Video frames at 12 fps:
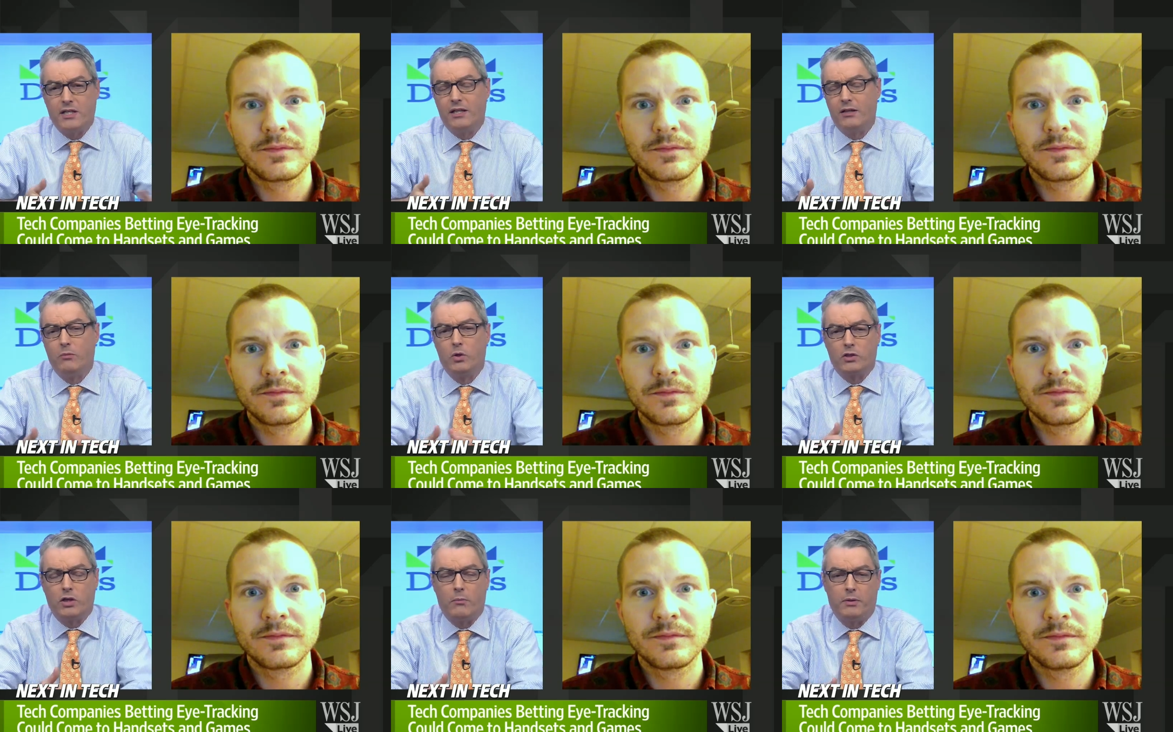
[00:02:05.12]
Speaker 1: it a little more
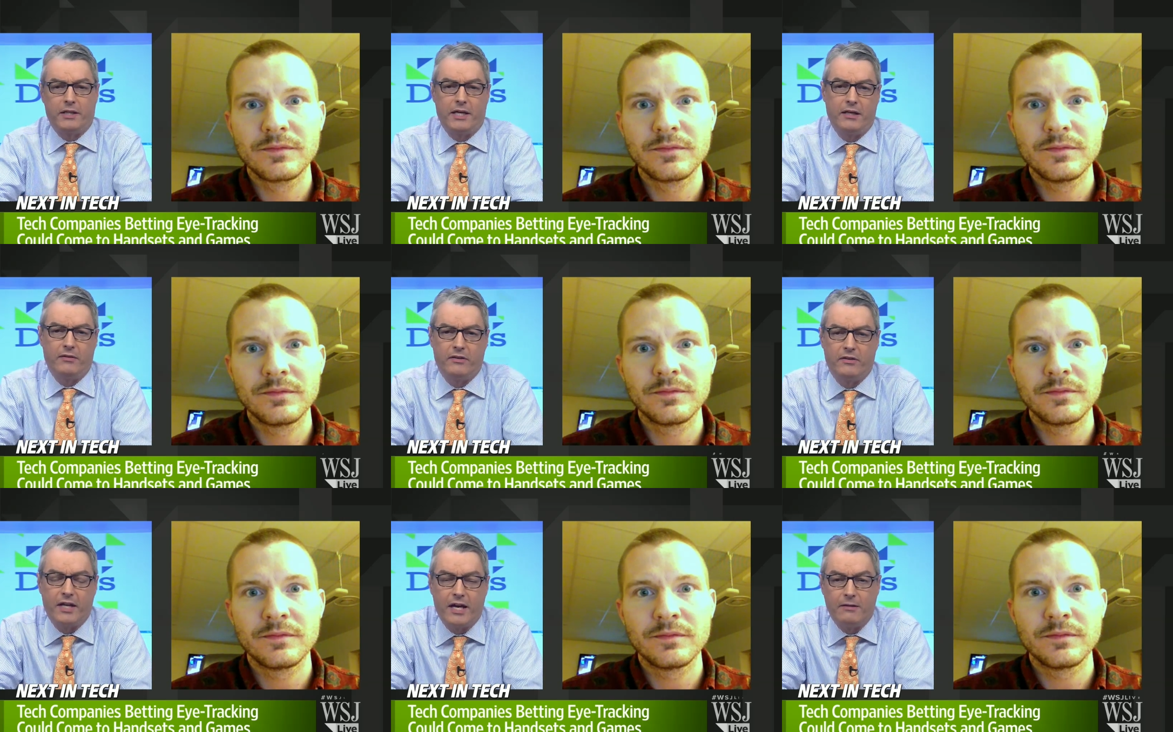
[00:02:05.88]
complicated
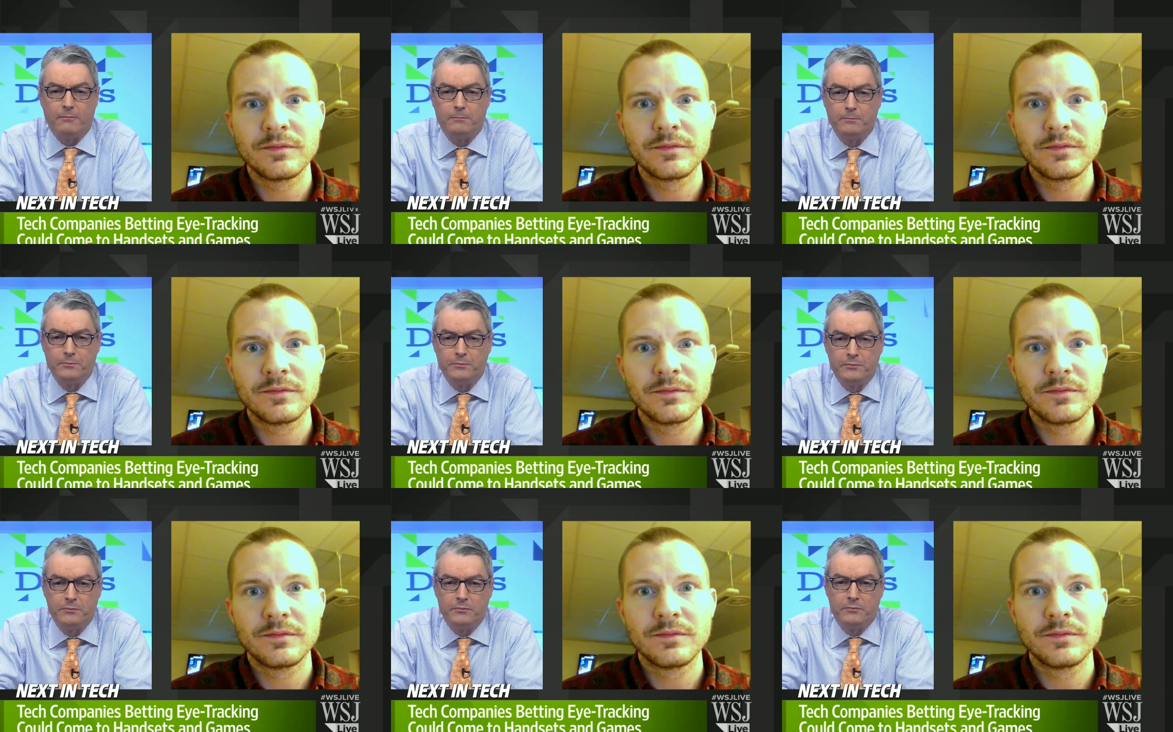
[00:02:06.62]
than that?
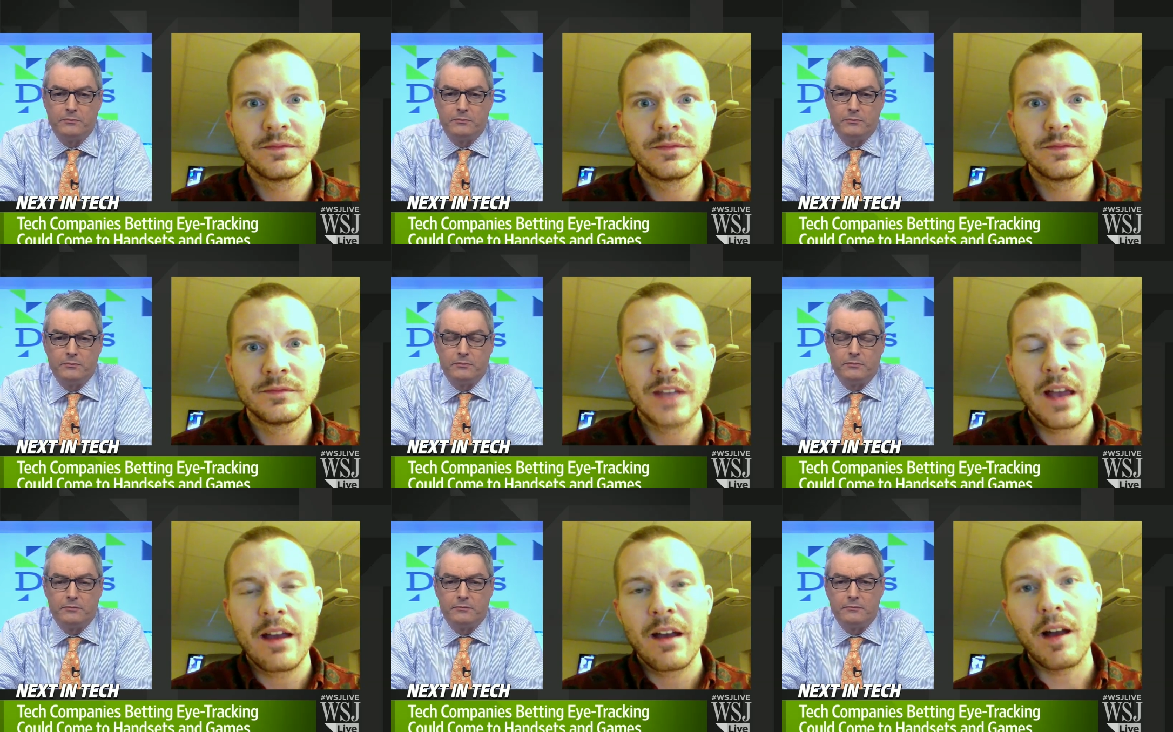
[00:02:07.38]
Speaker 2: I
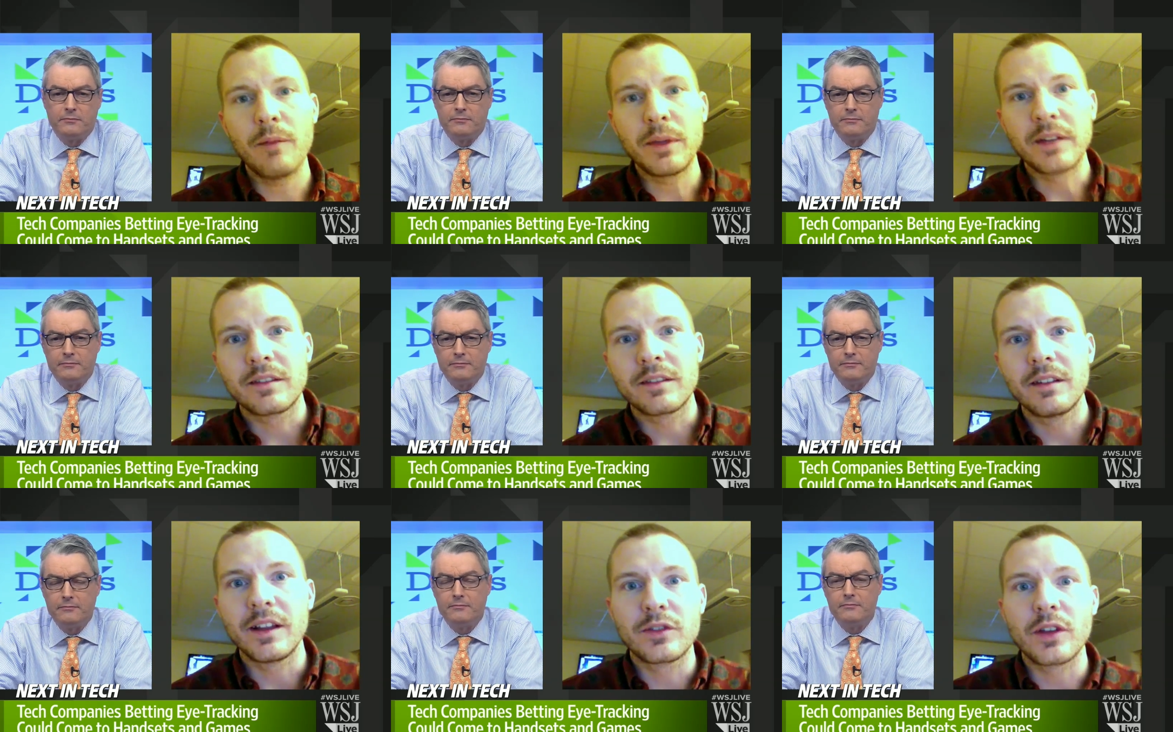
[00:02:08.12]
mean, it's
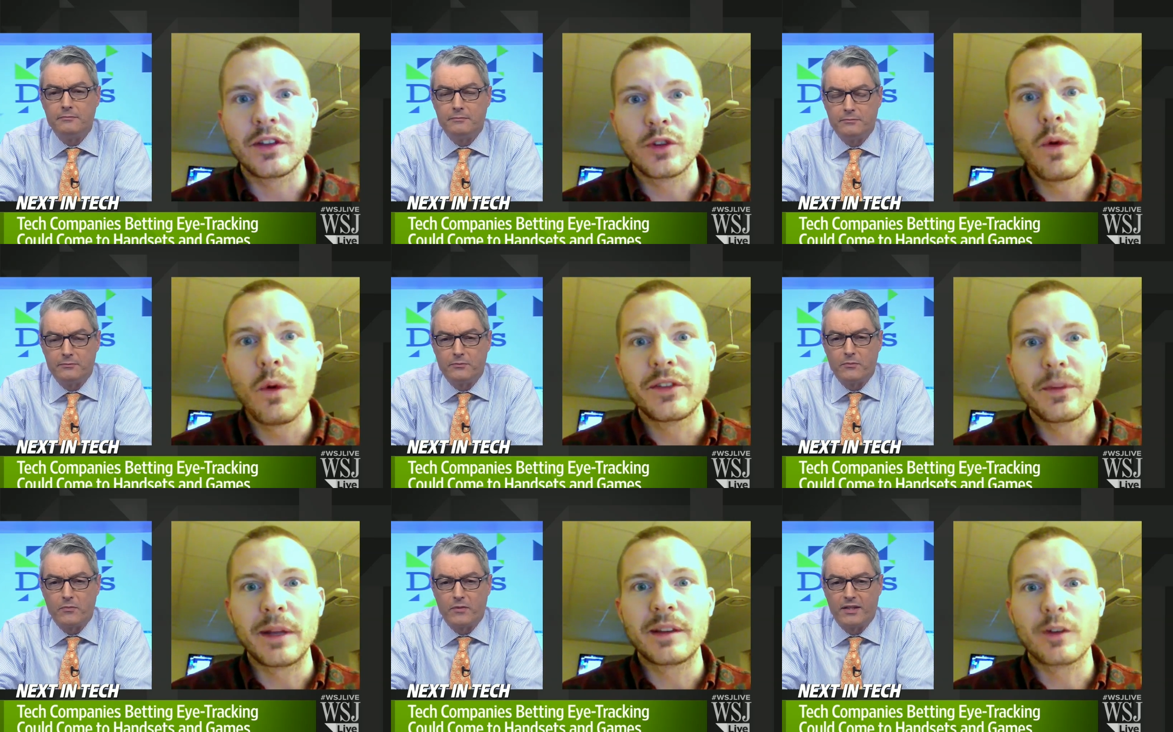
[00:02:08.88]
it's always a bit
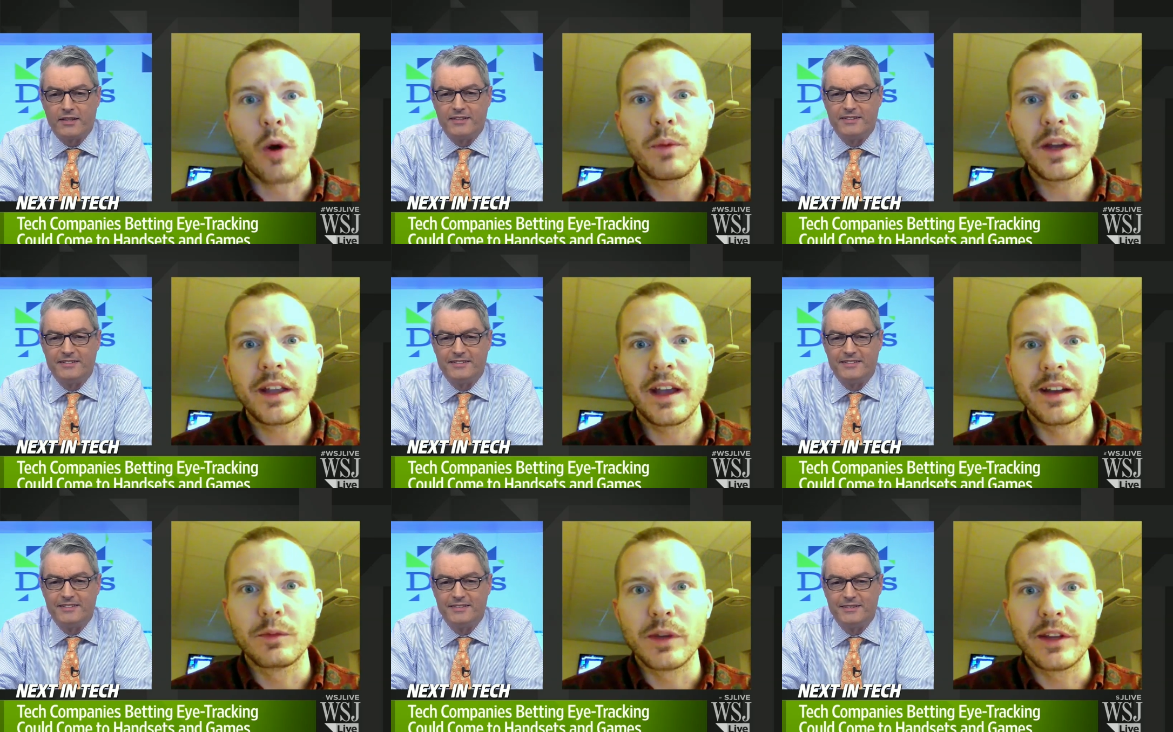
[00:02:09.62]
complicated with
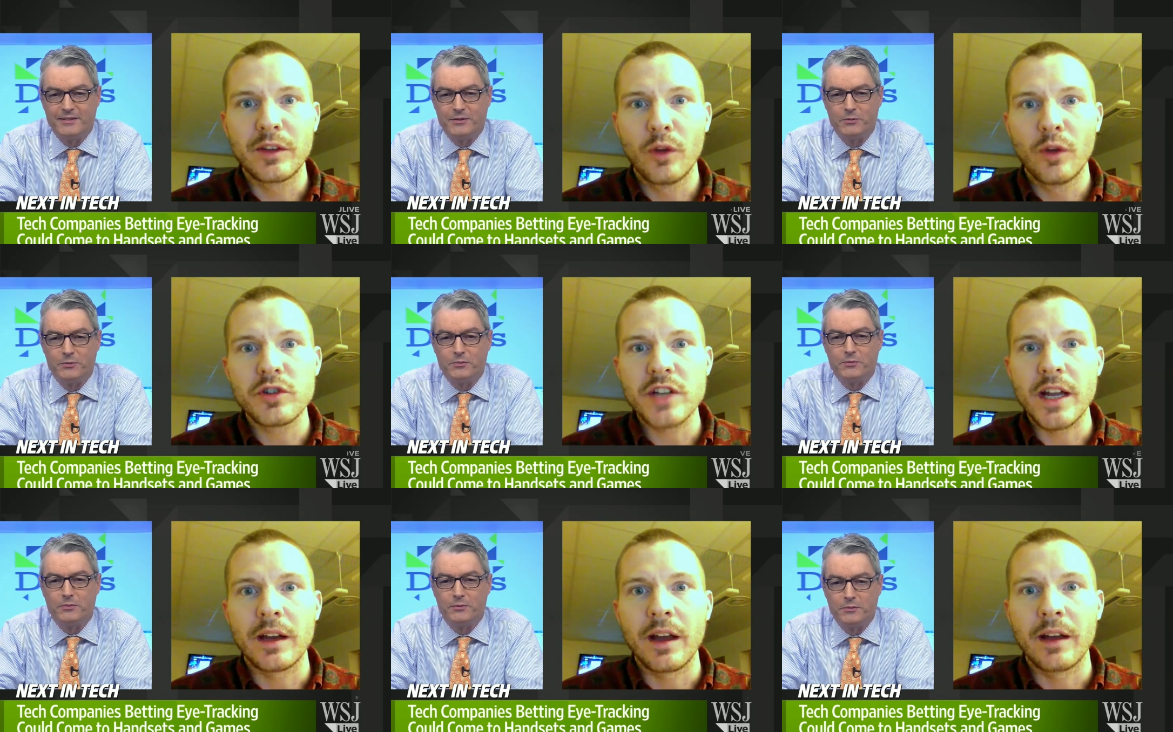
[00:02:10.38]
technology and
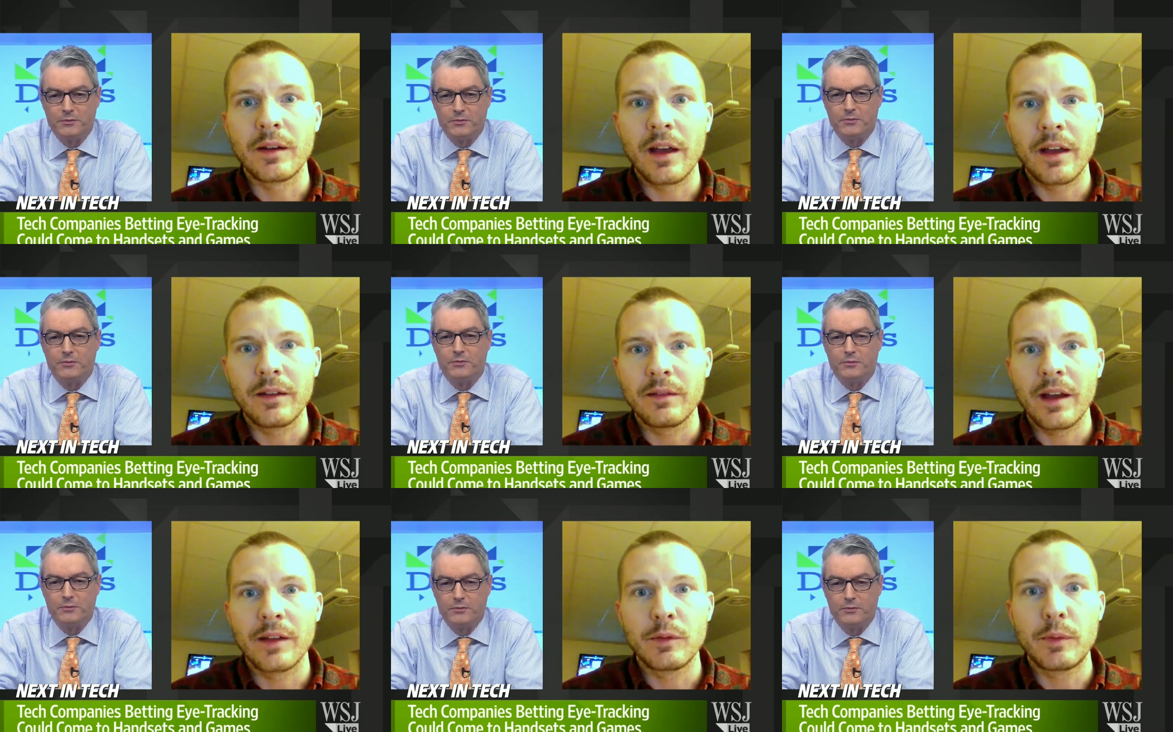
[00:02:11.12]
and and, and
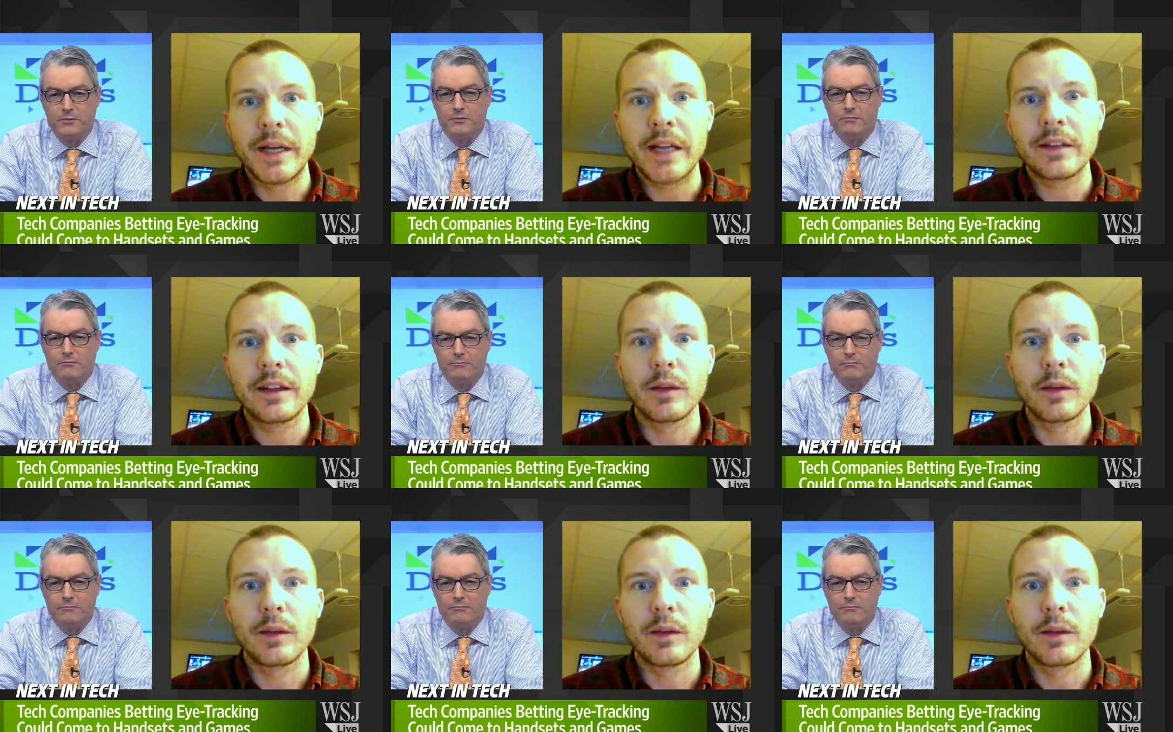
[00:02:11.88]
predicting what